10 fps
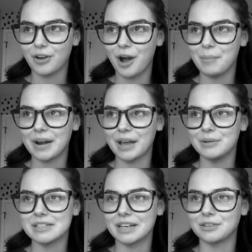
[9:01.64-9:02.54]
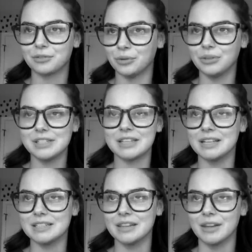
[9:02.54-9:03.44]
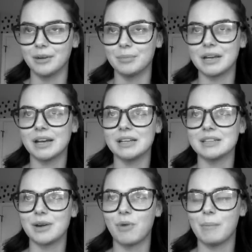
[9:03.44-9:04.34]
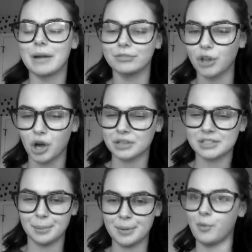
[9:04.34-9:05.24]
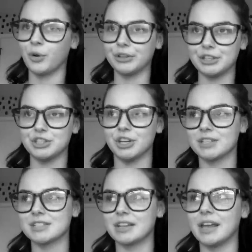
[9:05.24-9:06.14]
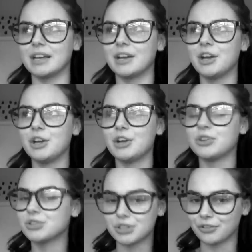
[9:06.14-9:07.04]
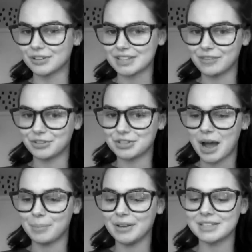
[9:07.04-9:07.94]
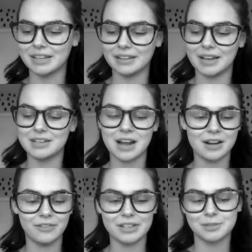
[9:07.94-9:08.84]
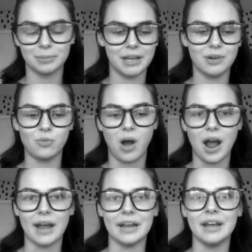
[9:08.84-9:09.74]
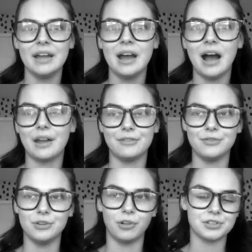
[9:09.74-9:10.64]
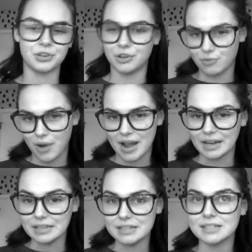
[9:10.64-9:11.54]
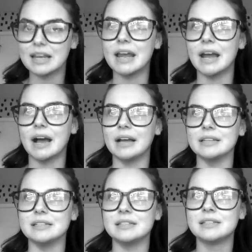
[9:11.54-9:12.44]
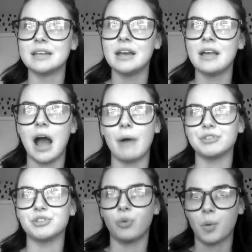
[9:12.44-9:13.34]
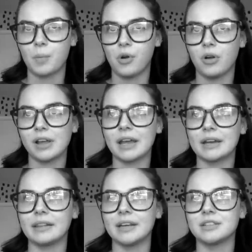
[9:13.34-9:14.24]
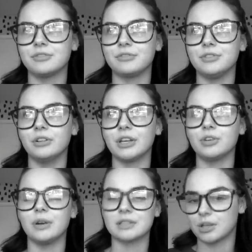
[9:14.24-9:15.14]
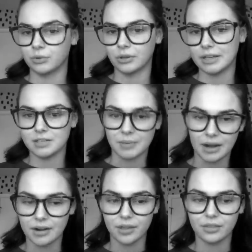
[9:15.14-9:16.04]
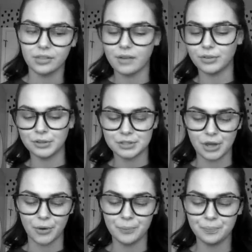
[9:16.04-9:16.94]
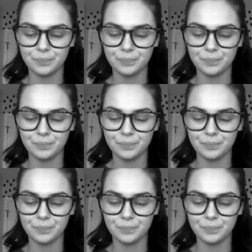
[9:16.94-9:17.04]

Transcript: from. And I always like to throw these things in there because I want my vlogs to be more than just like surface level topics. I like to kind of explain why I feel certain ways and how it's normal, and I like to feel like you guys can relate to me on another level. So